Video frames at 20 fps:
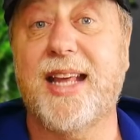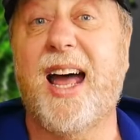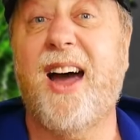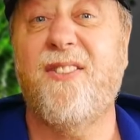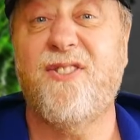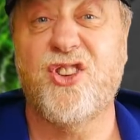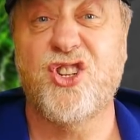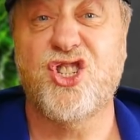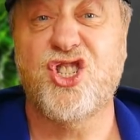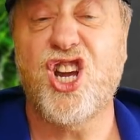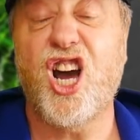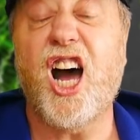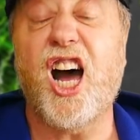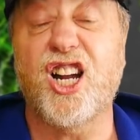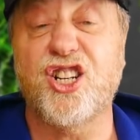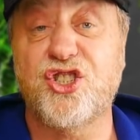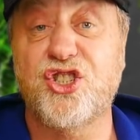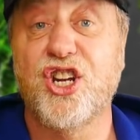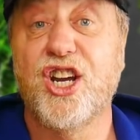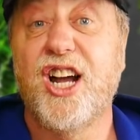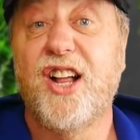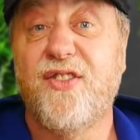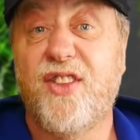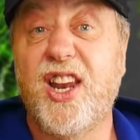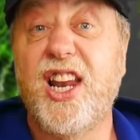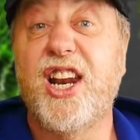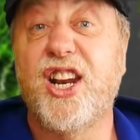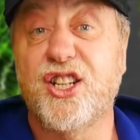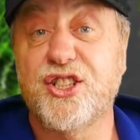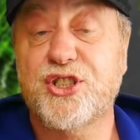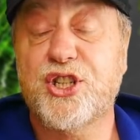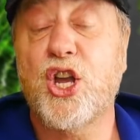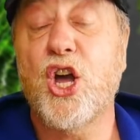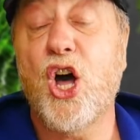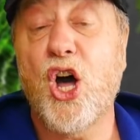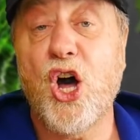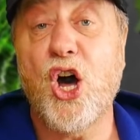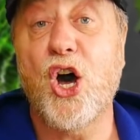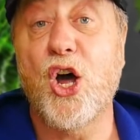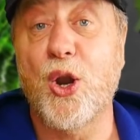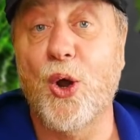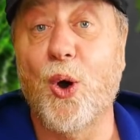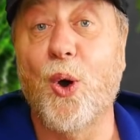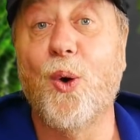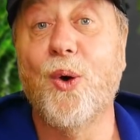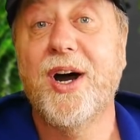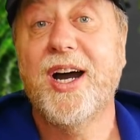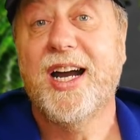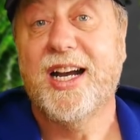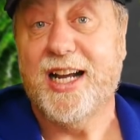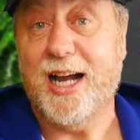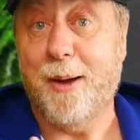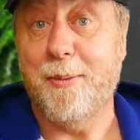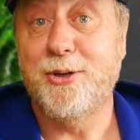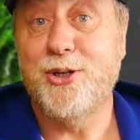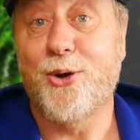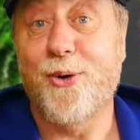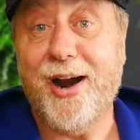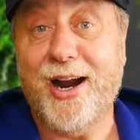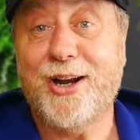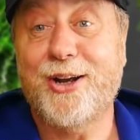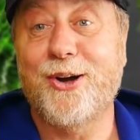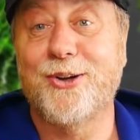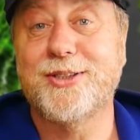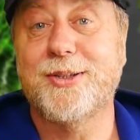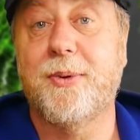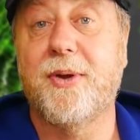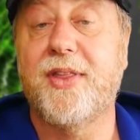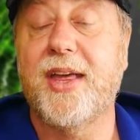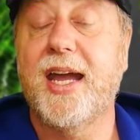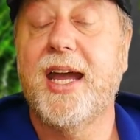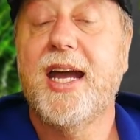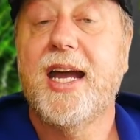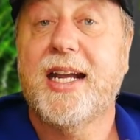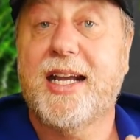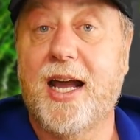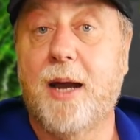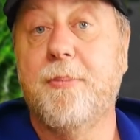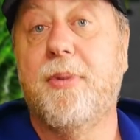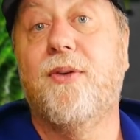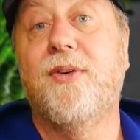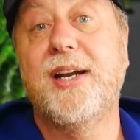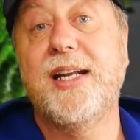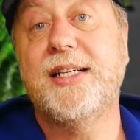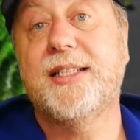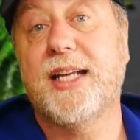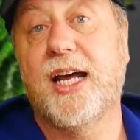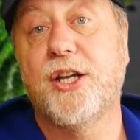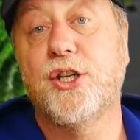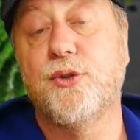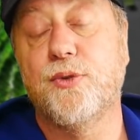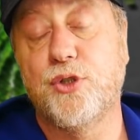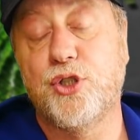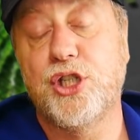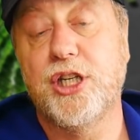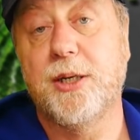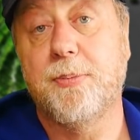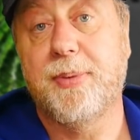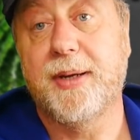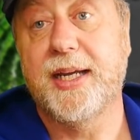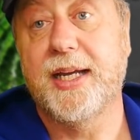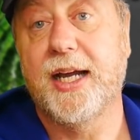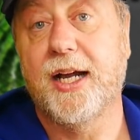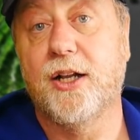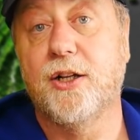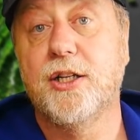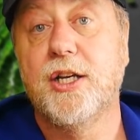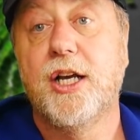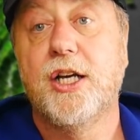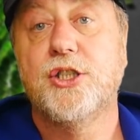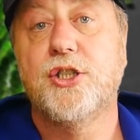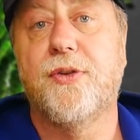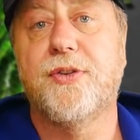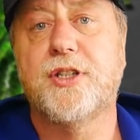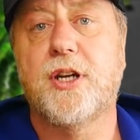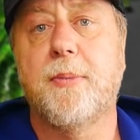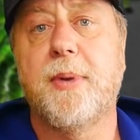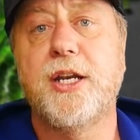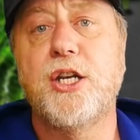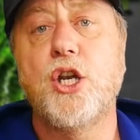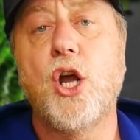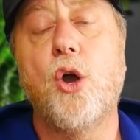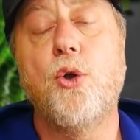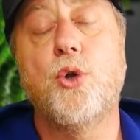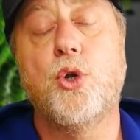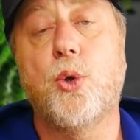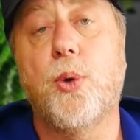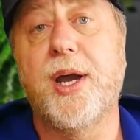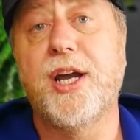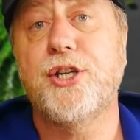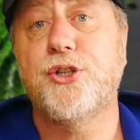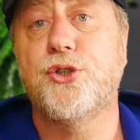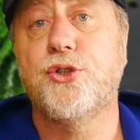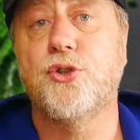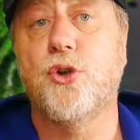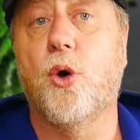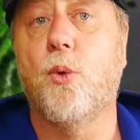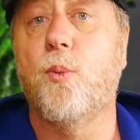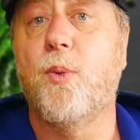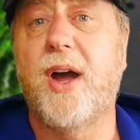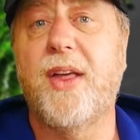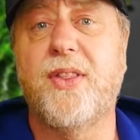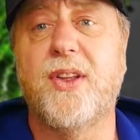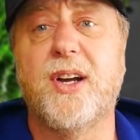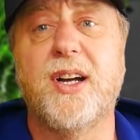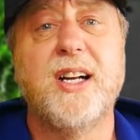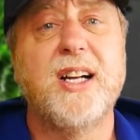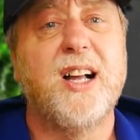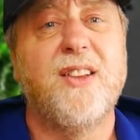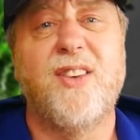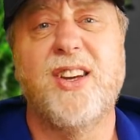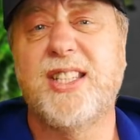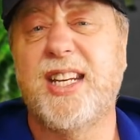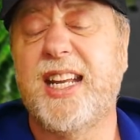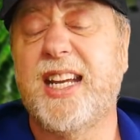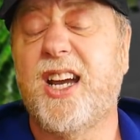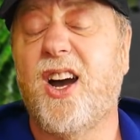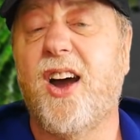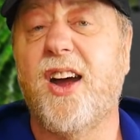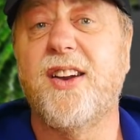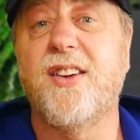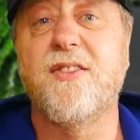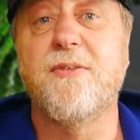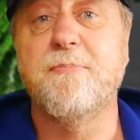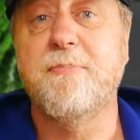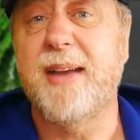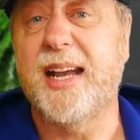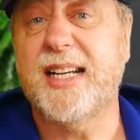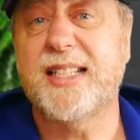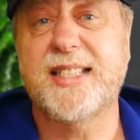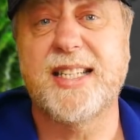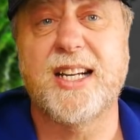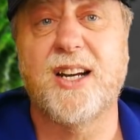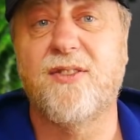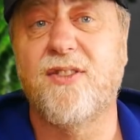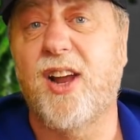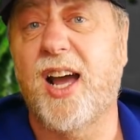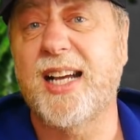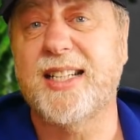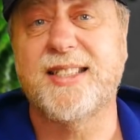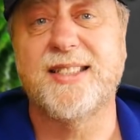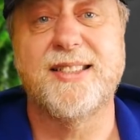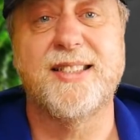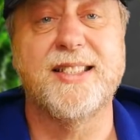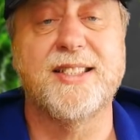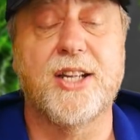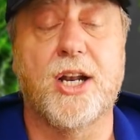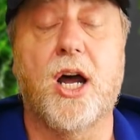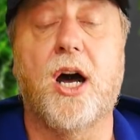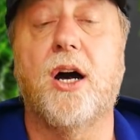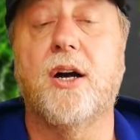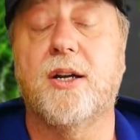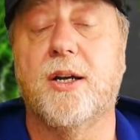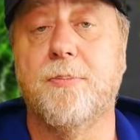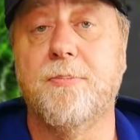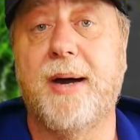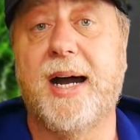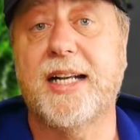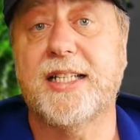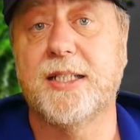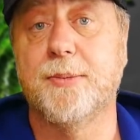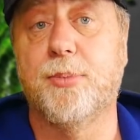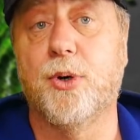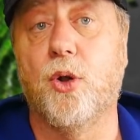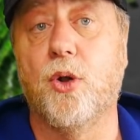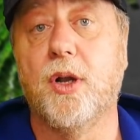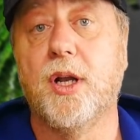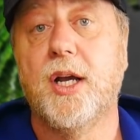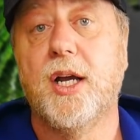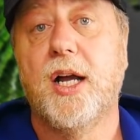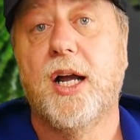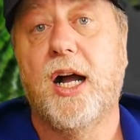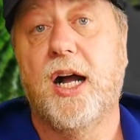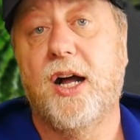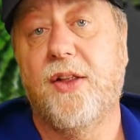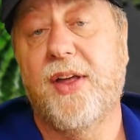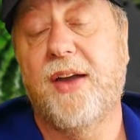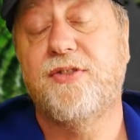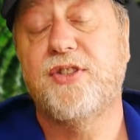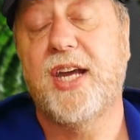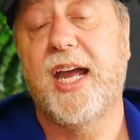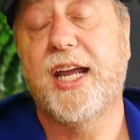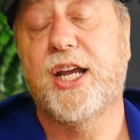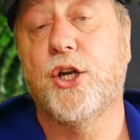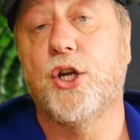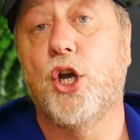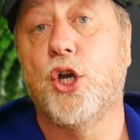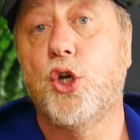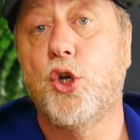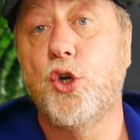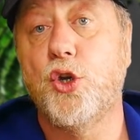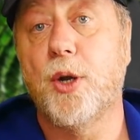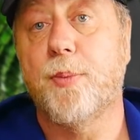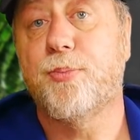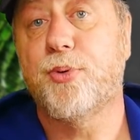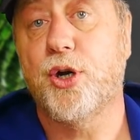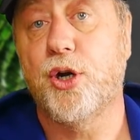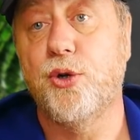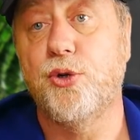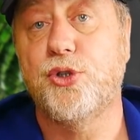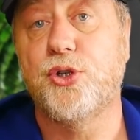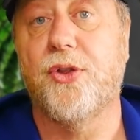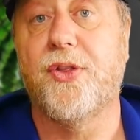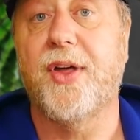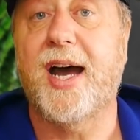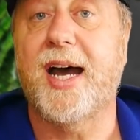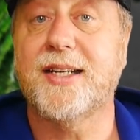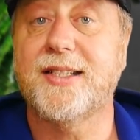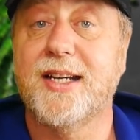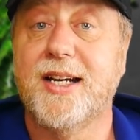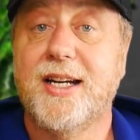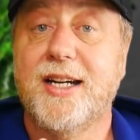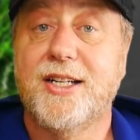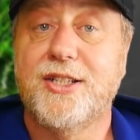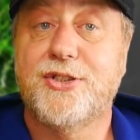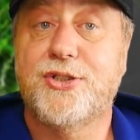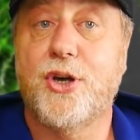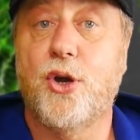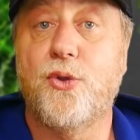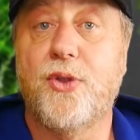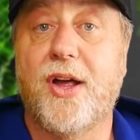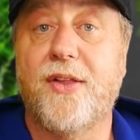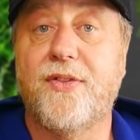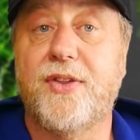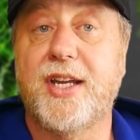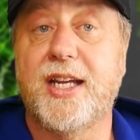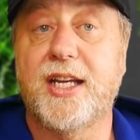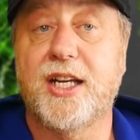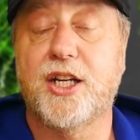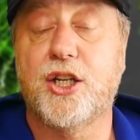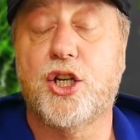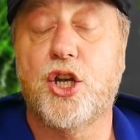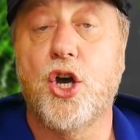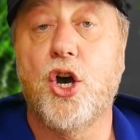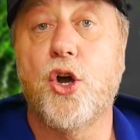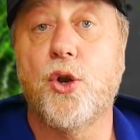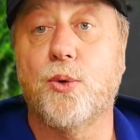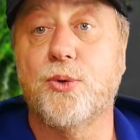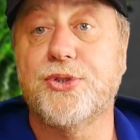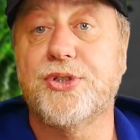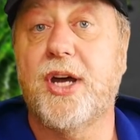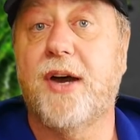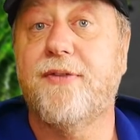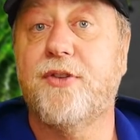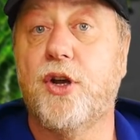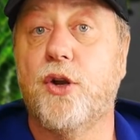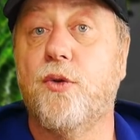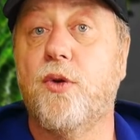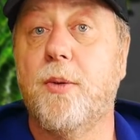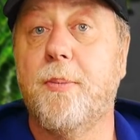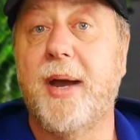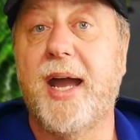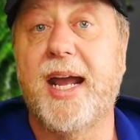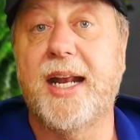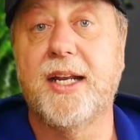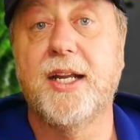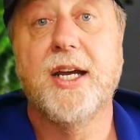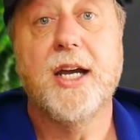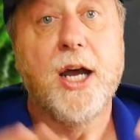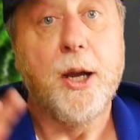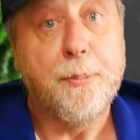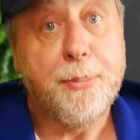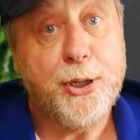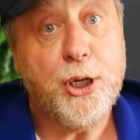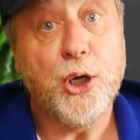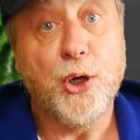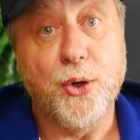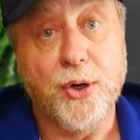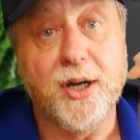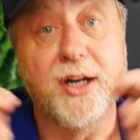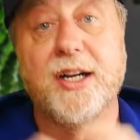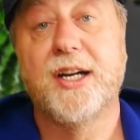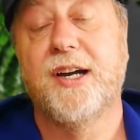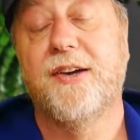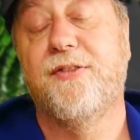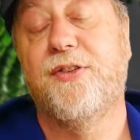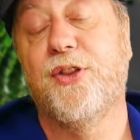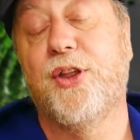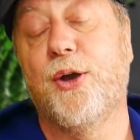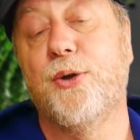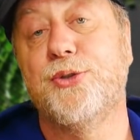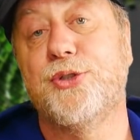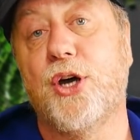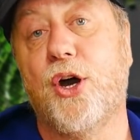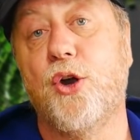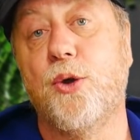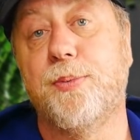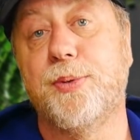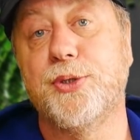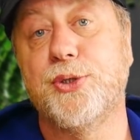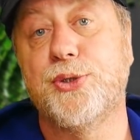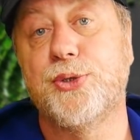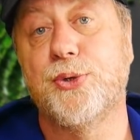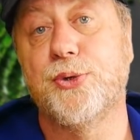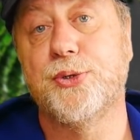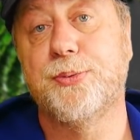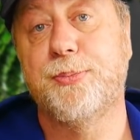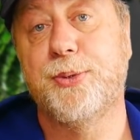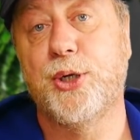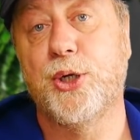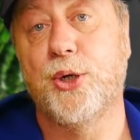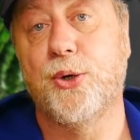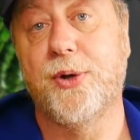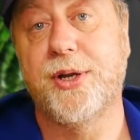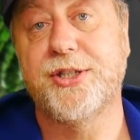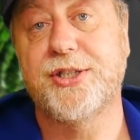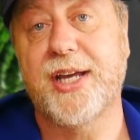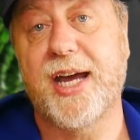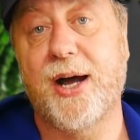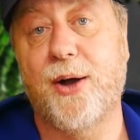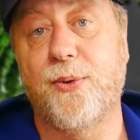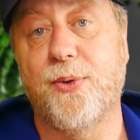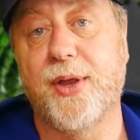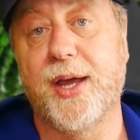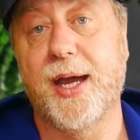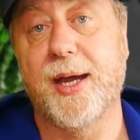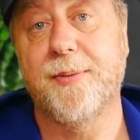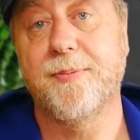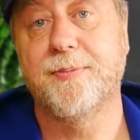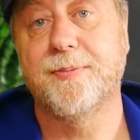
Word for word: that have to touch the Linux kernel, come in direct contact with it, can be released under the GPL, so there's going to be no question on whether there's any kind of mixing of licenses that are compatible. Uh, they've taken a good approach to that so that the kernel stuff can remain pure for those open source purists out there.